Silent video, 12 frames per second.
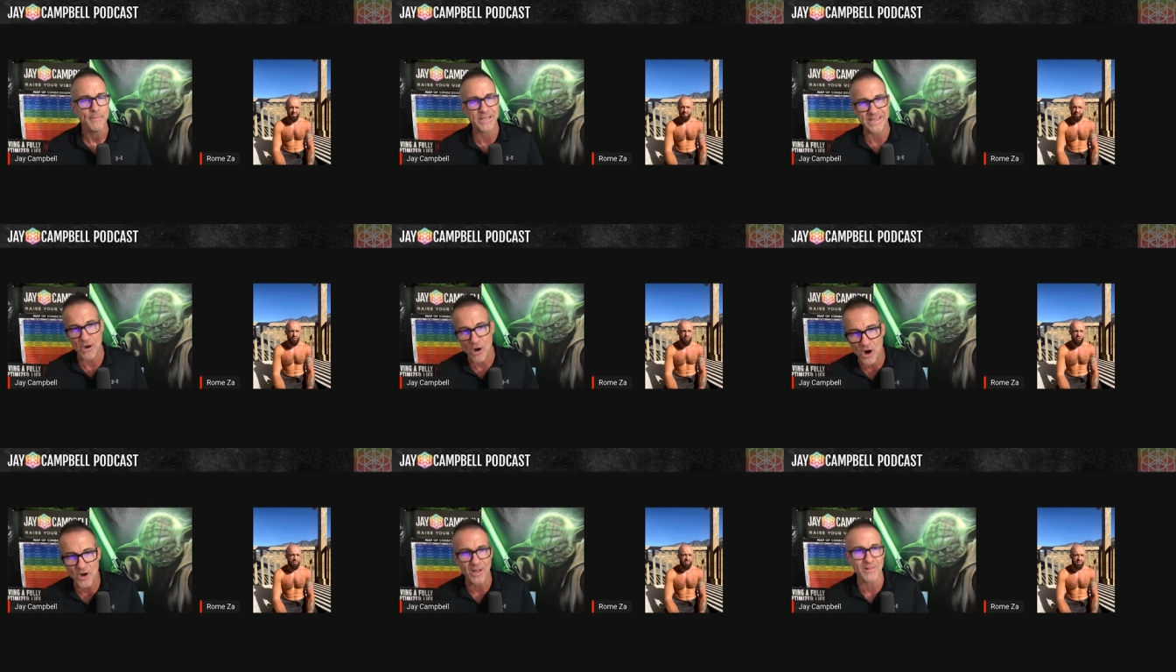But there
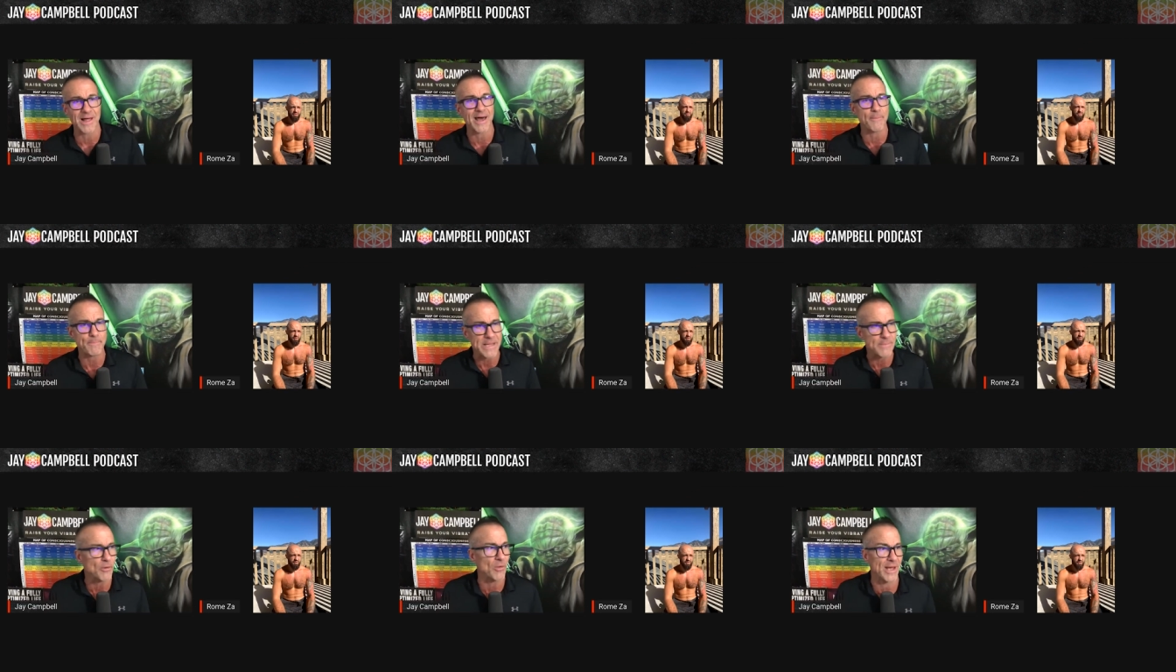sure. aren't a lot of
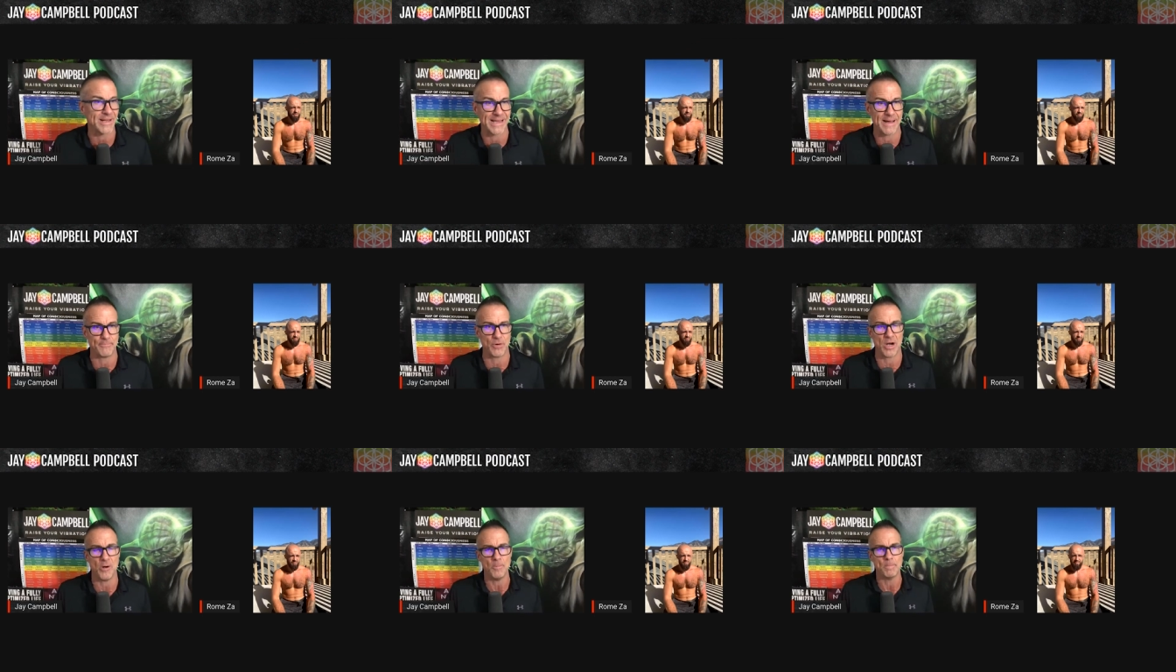people like that,
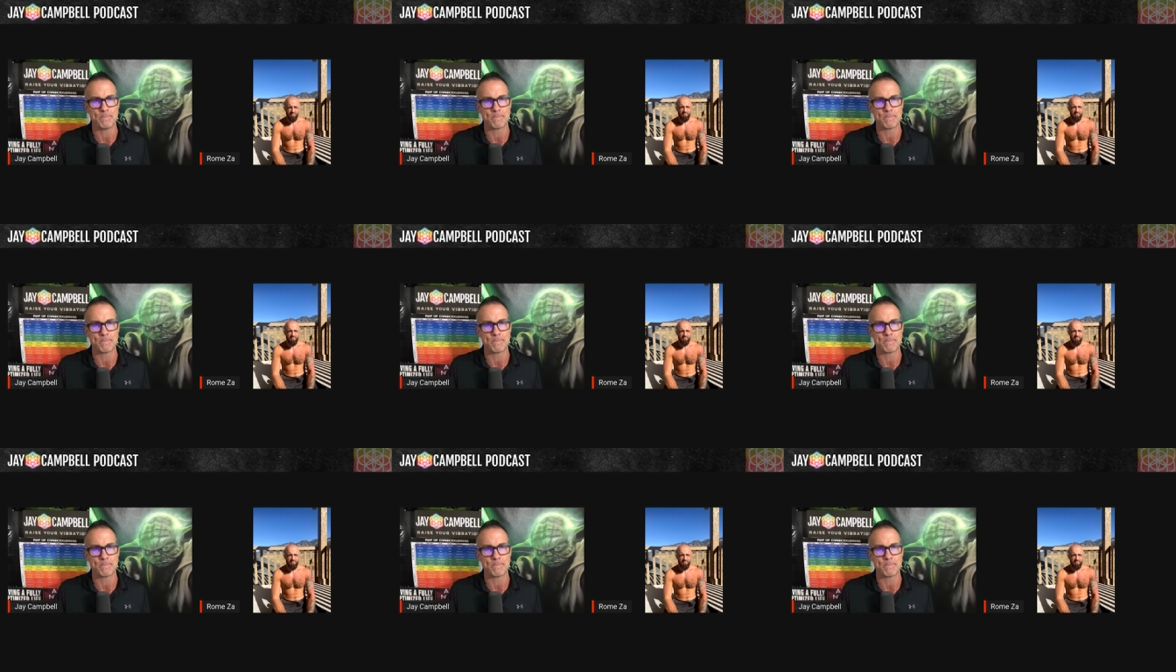bro.